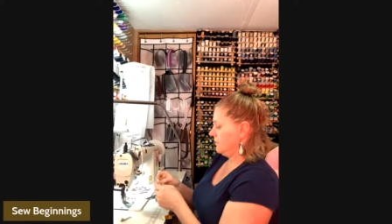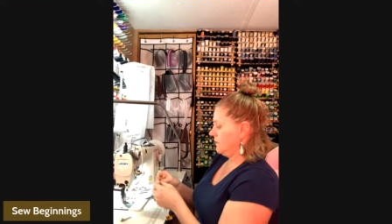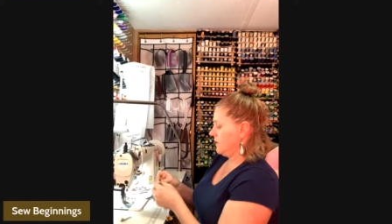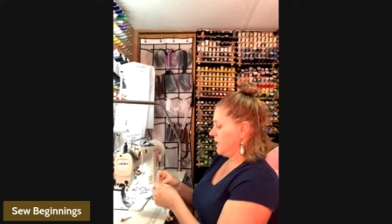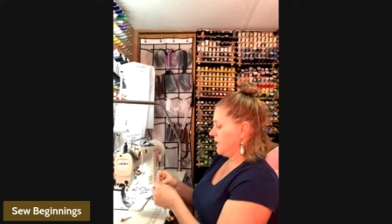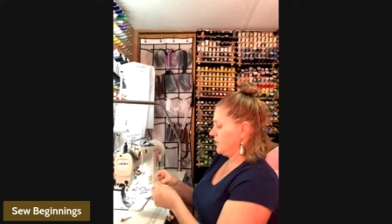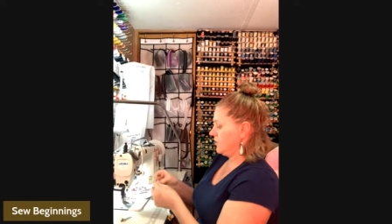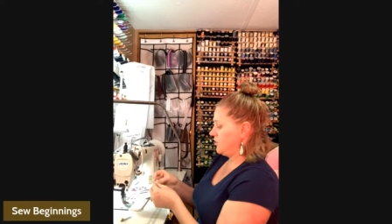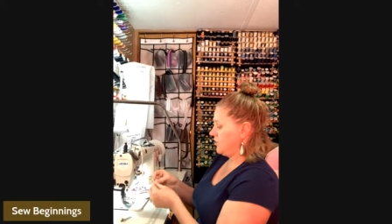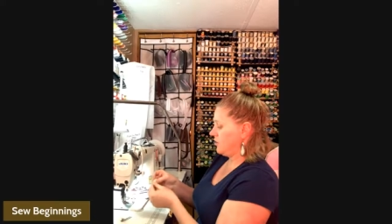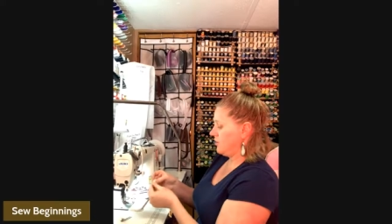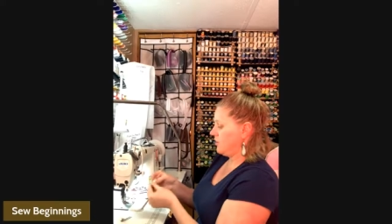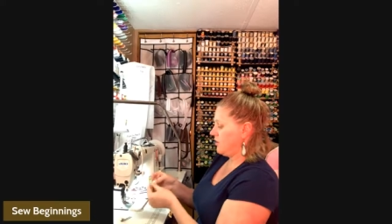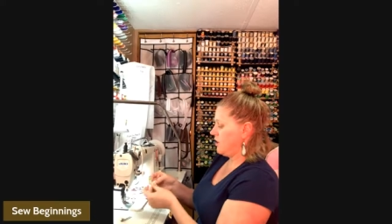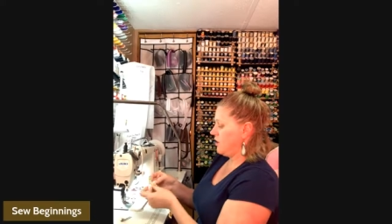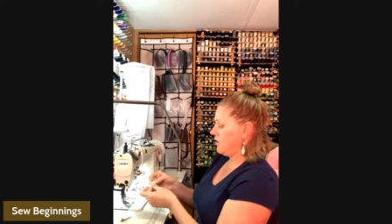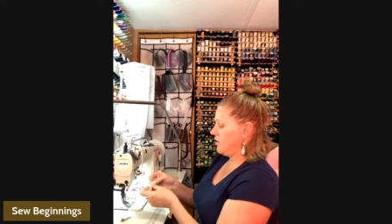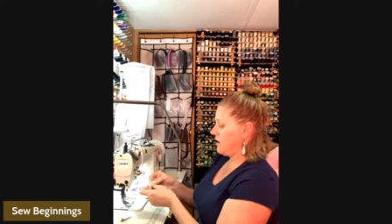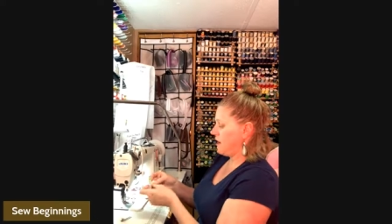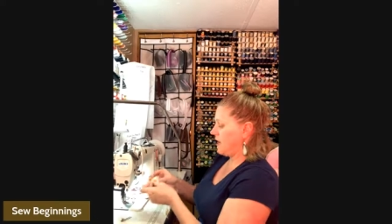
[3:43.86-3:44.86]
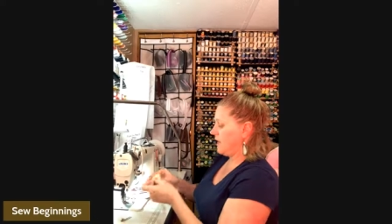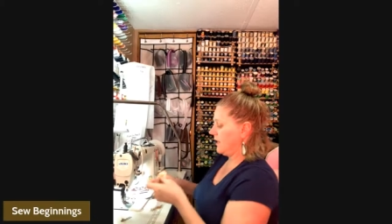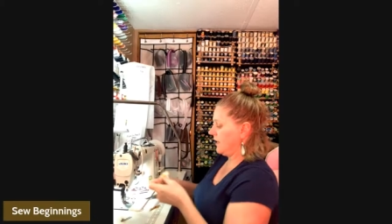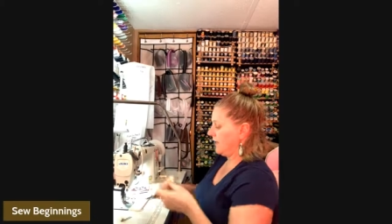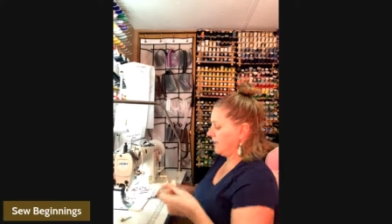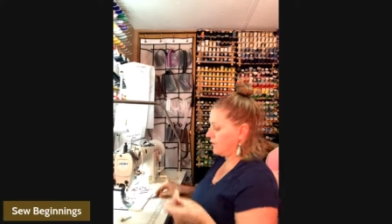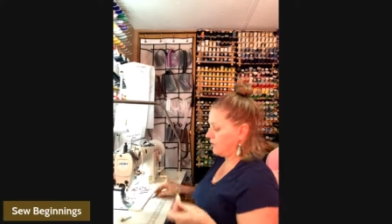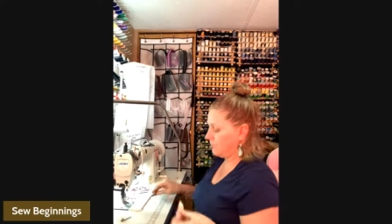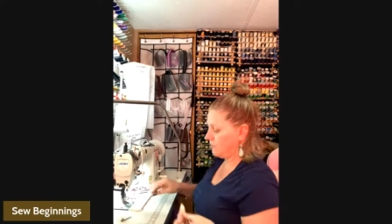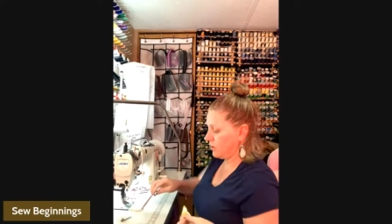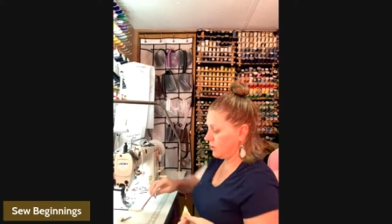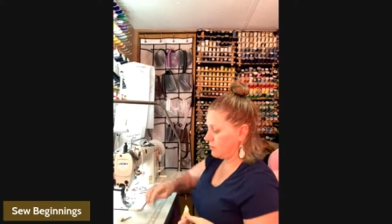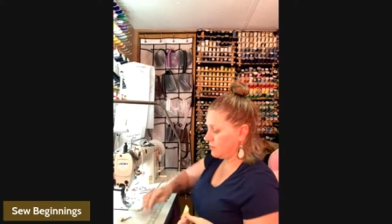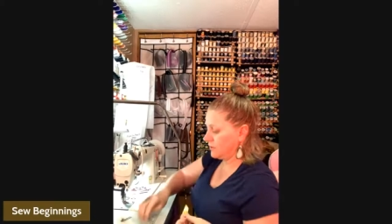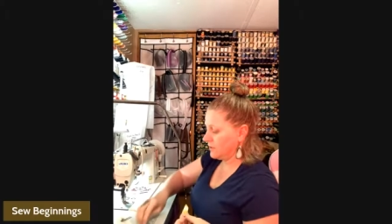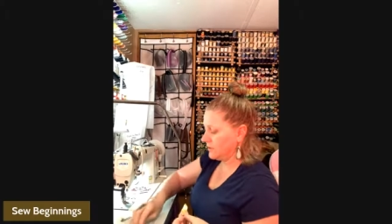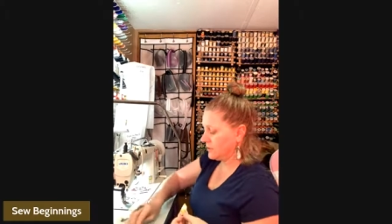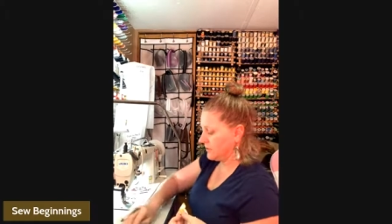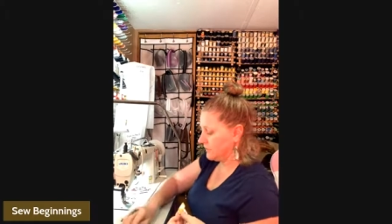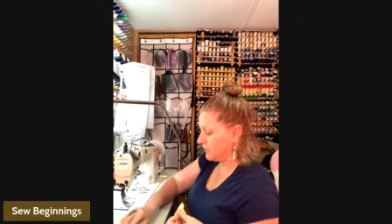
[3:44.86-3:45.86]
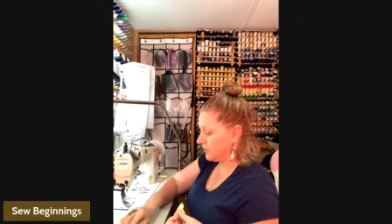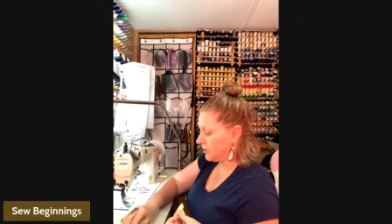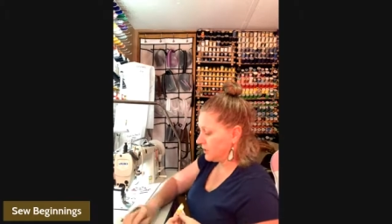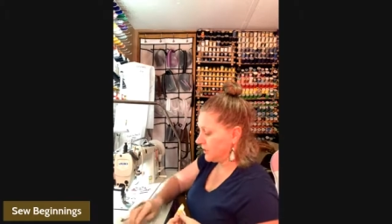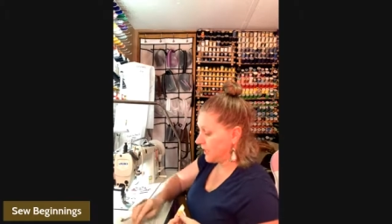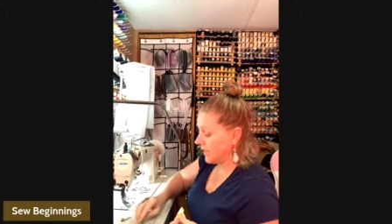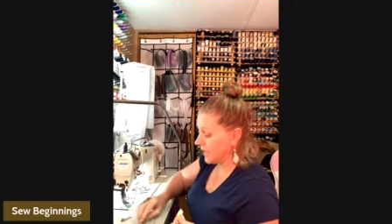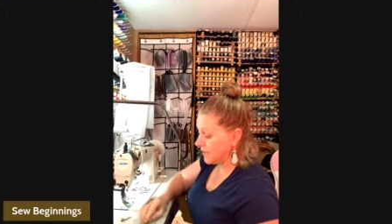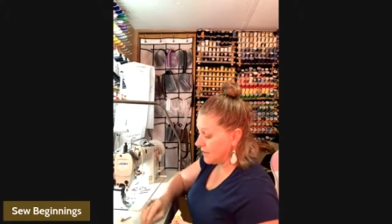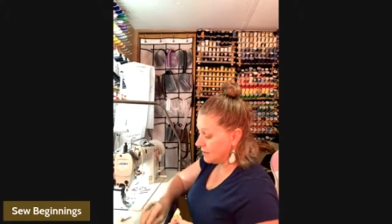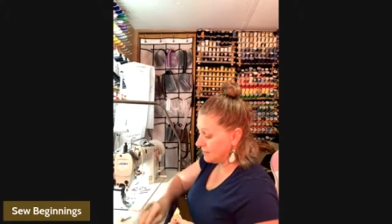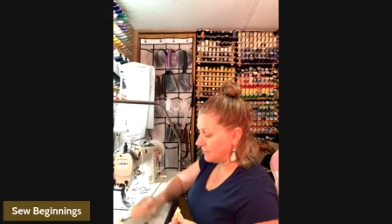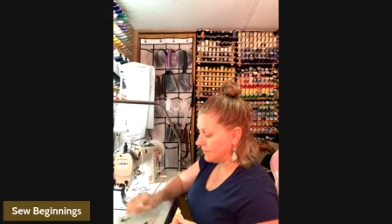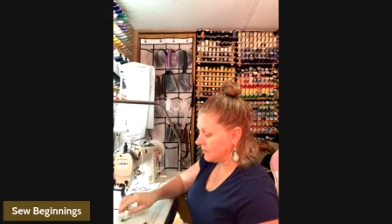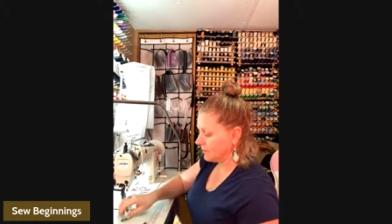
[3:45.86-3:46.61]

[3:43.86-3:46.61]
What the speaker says: As y'all know, I like to work with zipper tape,